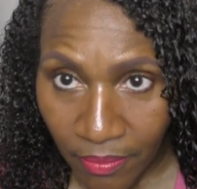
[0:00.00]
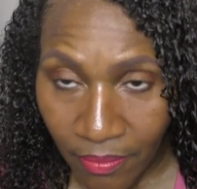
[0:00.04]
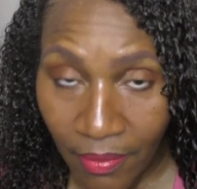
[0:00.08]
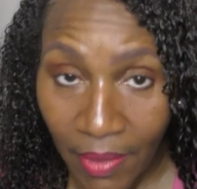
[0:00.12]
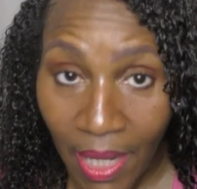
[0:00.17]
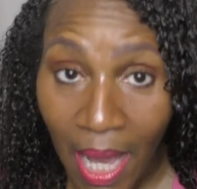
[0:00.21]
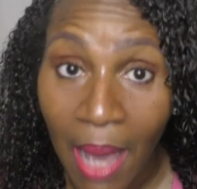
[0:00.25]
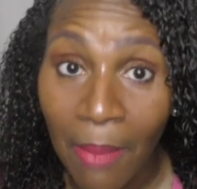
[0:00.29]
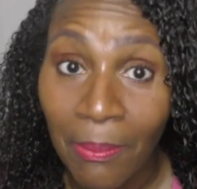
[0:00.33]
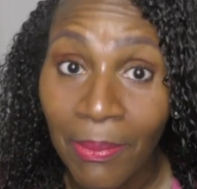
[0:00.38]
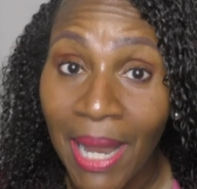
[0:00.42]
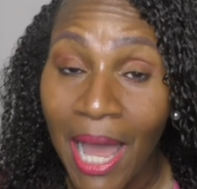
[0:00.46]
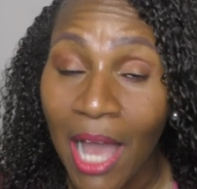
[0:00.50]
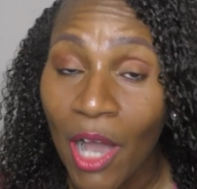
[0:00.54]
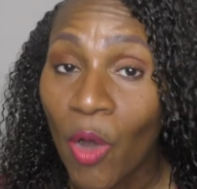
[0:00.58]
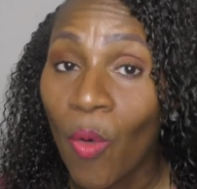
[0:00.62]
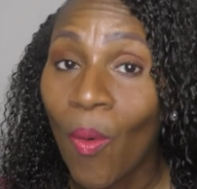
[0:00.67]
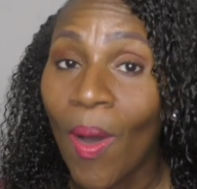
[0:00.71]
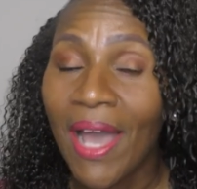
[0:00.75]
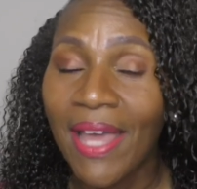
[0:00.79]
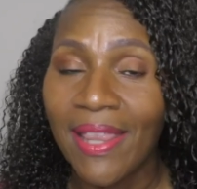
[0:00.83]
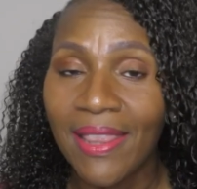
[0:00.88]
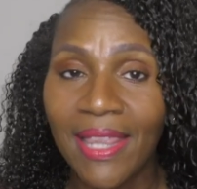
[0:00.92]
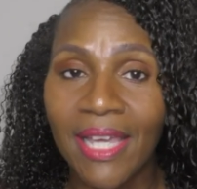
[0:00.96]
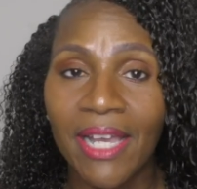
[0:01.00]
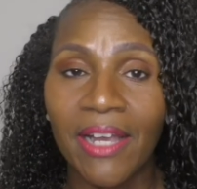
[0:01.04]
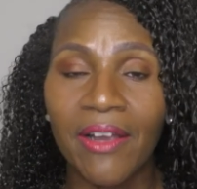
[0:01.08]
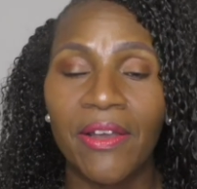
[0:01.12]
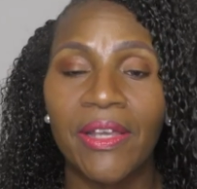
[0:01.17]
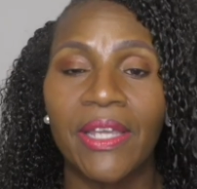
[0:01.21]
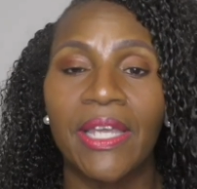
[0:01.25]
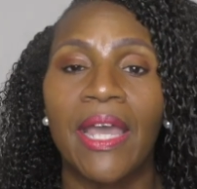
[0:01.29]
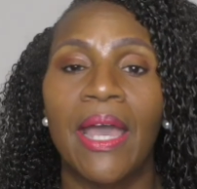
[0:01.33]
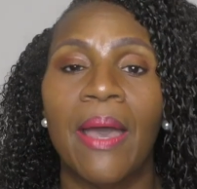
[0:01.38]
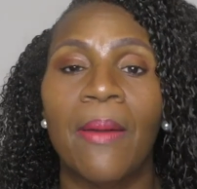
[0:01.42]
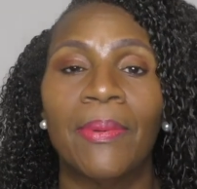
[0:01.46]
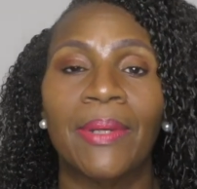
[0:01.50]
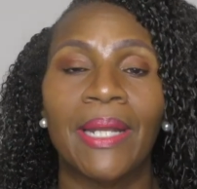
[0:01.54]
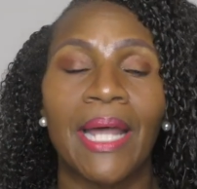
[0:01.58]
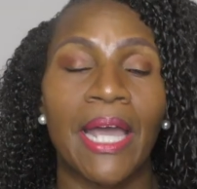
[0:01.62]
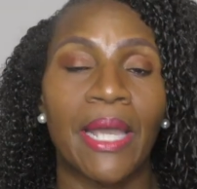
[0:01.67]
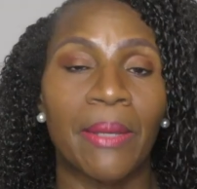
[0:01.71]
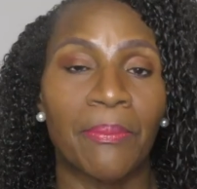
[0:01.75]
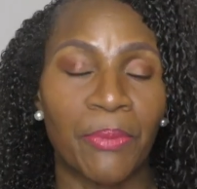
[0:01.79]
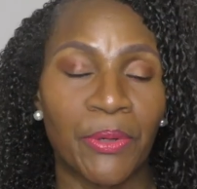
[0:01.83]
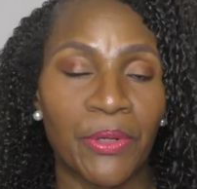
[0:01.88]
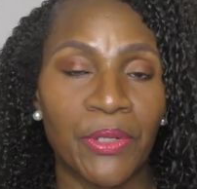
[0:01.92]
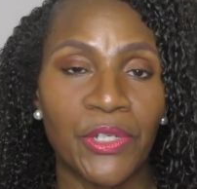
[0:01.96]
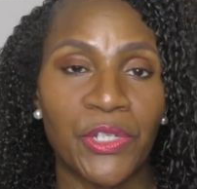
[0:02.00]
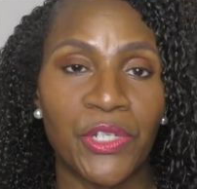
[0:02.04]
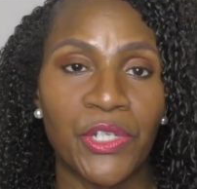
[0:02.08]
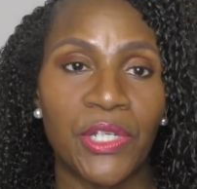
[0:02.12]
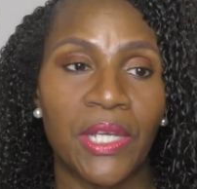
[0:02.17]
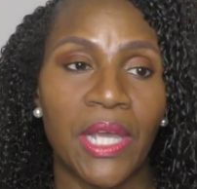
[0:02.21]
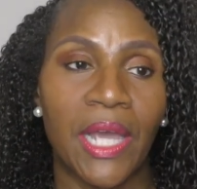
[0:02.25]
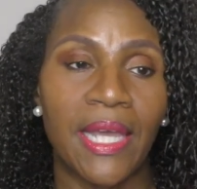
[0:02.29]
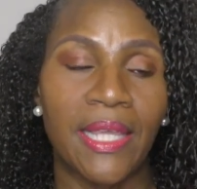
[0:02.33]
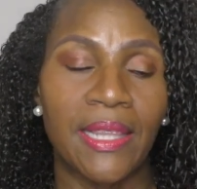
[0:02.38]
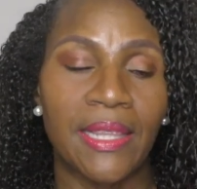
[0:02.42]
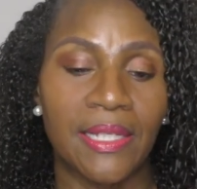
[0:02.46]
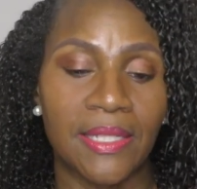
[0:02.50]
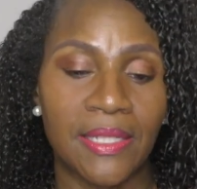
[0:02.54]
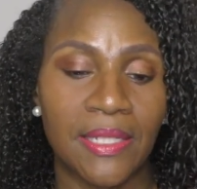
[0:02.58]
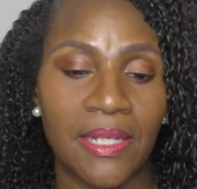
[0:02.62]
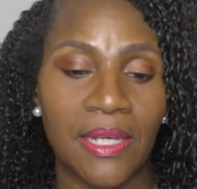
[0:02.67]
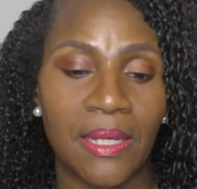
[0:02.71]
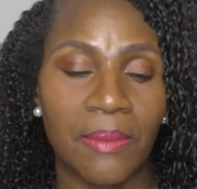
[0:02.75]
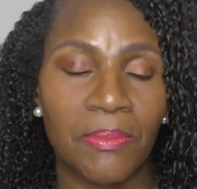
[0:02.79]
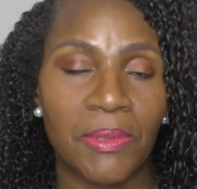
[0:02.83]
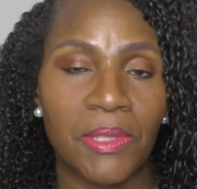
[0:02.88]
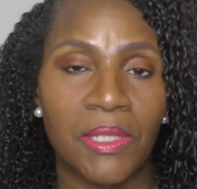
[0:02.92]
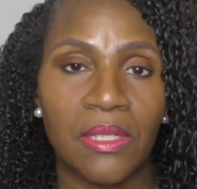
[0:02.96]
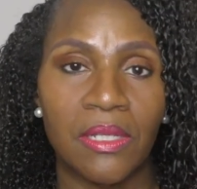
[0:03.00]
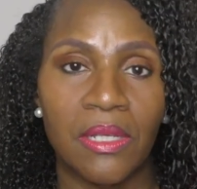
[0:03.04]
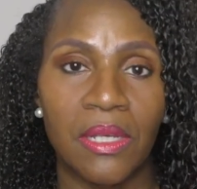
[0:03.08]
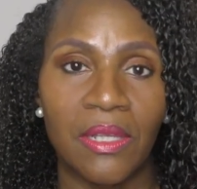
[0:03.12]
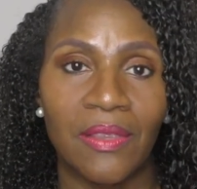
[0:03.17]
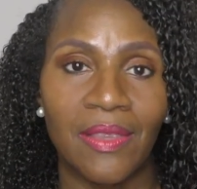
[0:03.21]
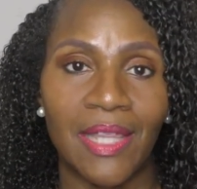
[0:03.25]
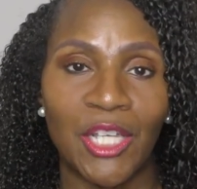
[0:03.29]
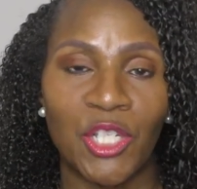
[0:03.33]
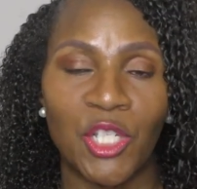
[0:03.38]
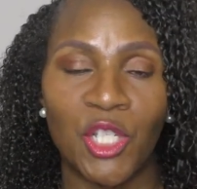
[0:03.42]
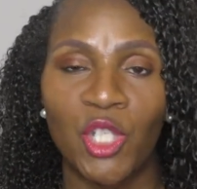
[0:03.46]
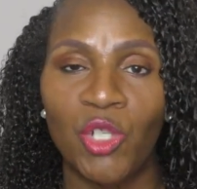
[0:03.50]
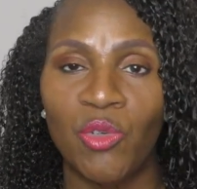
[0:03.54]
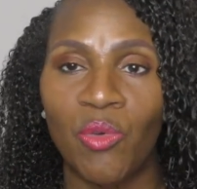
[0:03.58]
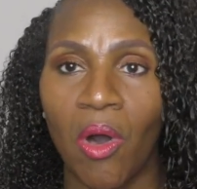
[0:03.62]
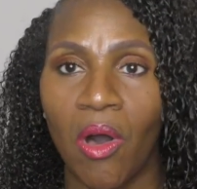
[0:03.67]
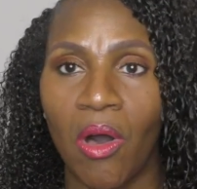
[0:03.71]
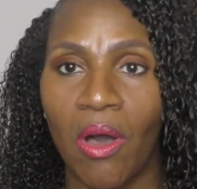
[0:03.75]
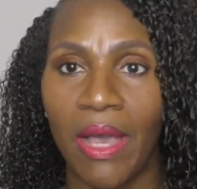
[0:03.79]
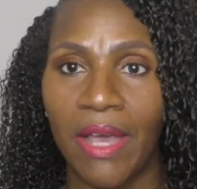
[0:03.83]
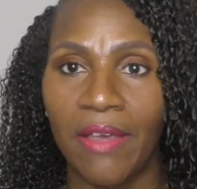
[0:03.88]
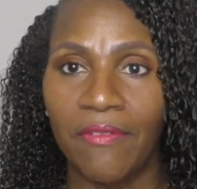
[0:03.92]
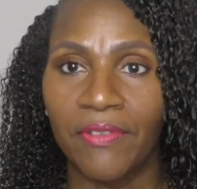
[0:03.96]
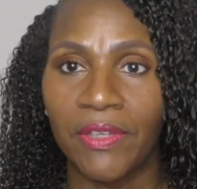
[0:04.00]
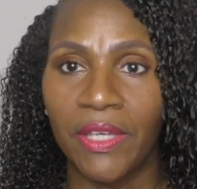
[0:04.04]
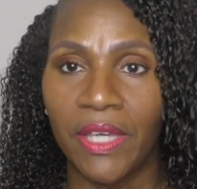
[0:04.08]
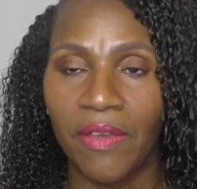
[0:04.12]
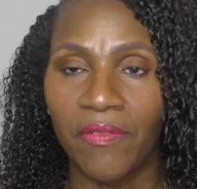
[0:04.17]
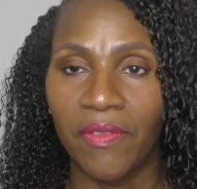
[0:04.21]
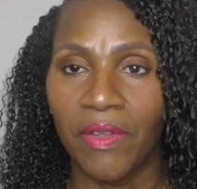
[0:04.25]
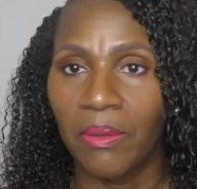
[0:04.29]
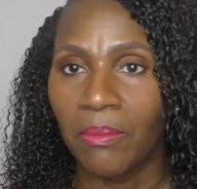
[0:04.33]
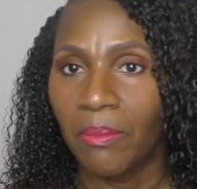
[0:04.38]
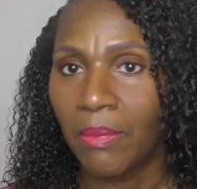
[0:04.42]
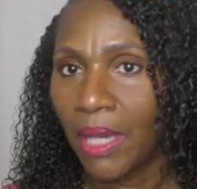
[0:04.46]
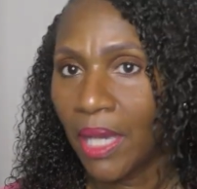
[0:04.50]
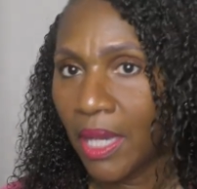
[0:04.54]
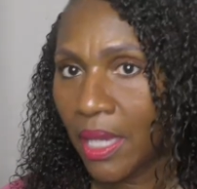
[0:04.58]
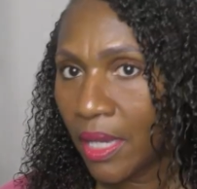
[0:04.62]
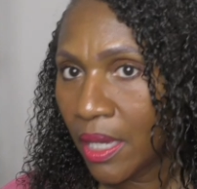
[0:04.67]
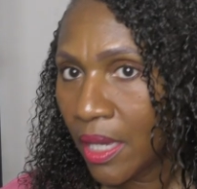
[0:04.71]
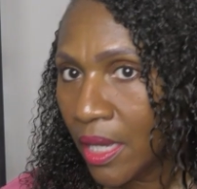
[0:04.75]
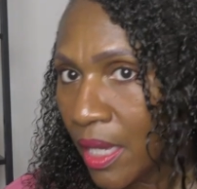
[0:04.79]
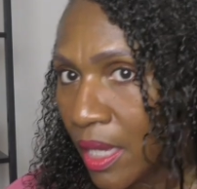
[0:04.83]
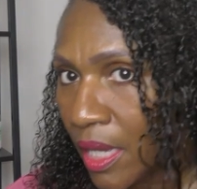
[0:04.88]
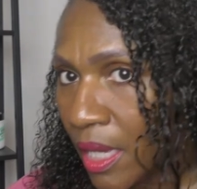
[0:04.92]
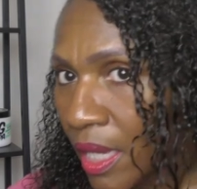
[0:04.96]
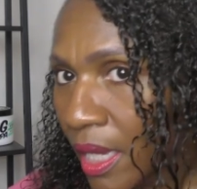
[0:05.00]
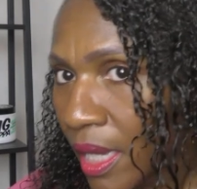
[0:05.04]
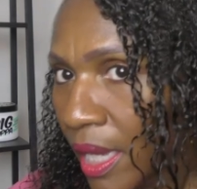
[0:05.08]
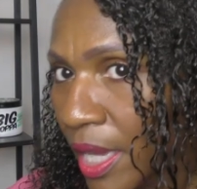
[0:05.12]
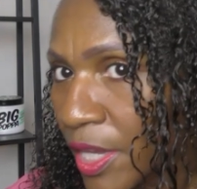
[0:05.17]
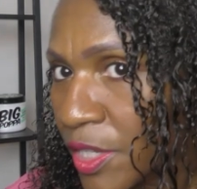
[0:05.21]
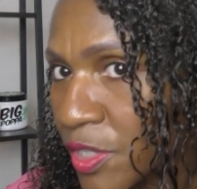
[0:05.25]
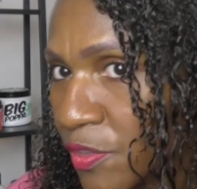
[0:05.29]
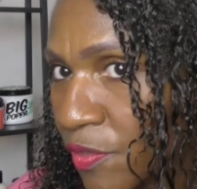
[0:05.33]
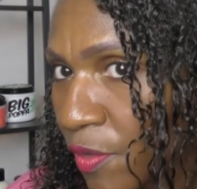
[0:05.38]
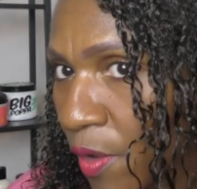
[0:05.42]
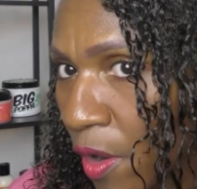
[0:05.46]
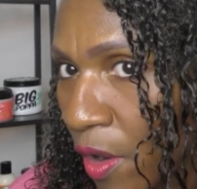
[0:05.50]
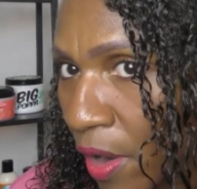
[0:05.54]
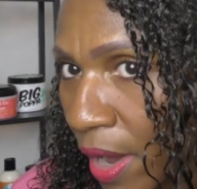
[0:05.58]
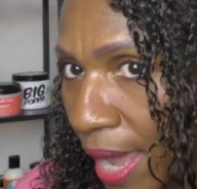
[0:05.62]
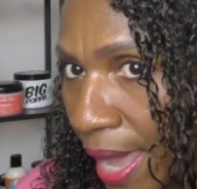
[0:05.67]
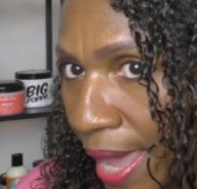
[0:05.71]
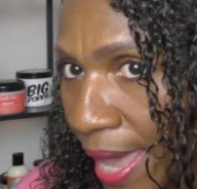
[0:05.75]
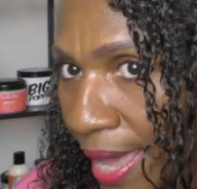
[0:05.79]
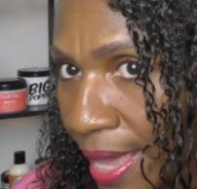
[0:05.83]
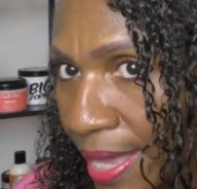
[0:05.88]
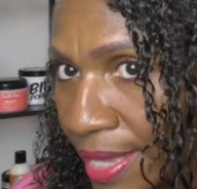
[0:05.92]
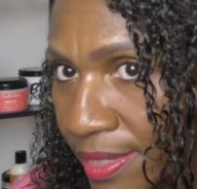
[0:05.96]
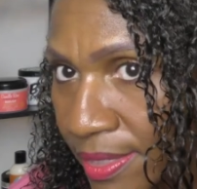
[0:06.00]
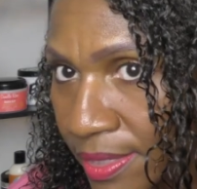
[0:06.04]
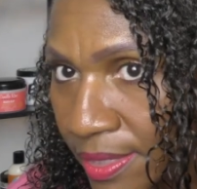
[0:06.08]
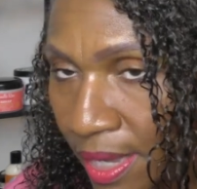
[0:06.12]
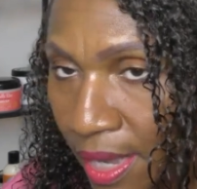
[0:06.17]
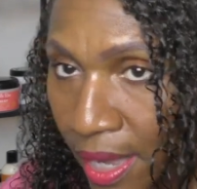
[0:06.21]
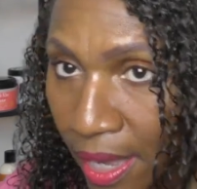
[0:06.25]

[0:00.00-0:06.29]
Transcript: I'm not quite there yet, but I appreciate the tips that you all have given me as far as